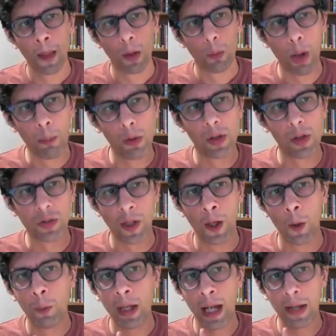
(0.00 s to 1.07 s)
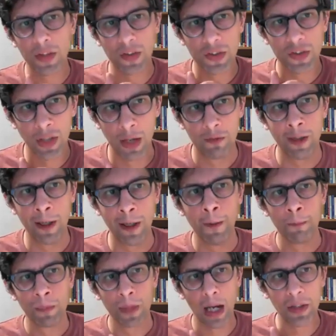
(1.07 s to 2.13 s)
when we were told we had to suffer
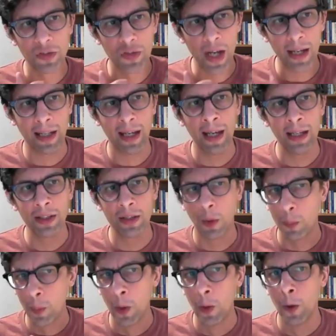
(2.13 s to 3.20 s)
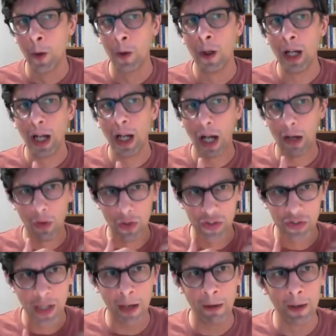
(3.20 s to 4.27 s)
a decade or more of
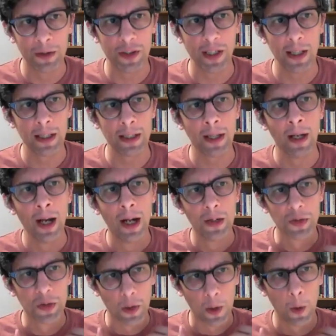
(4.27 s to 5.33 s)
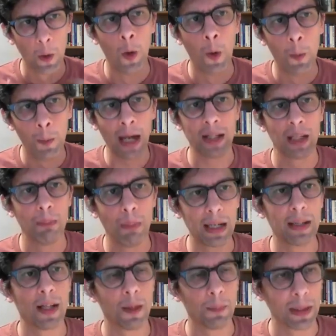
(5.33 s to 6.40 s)
austerity to claw back the money
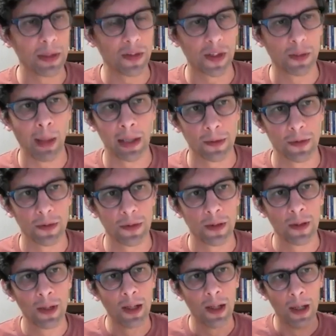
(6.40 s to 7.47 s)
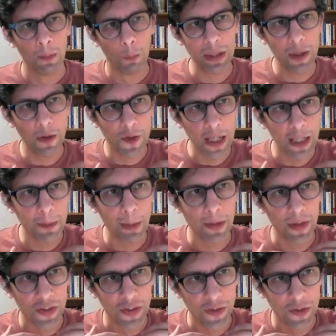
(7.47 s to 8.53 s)
that had been spent. When you think about the
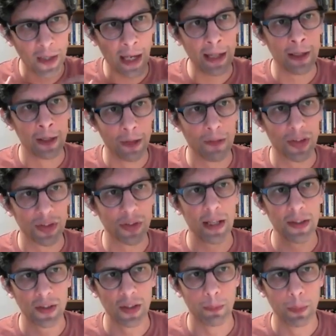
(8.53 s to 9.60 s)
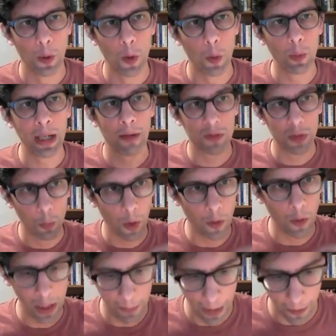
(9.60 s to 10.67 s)
scale of the state support, we have to
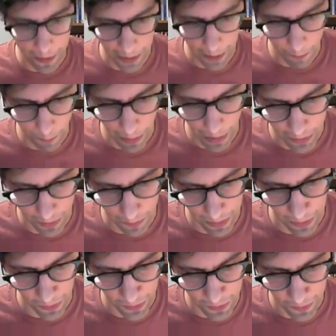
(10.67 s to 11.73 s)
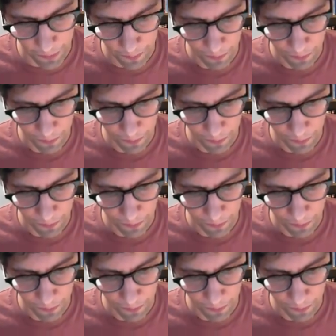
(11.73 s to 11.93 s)
worry about the impact of this.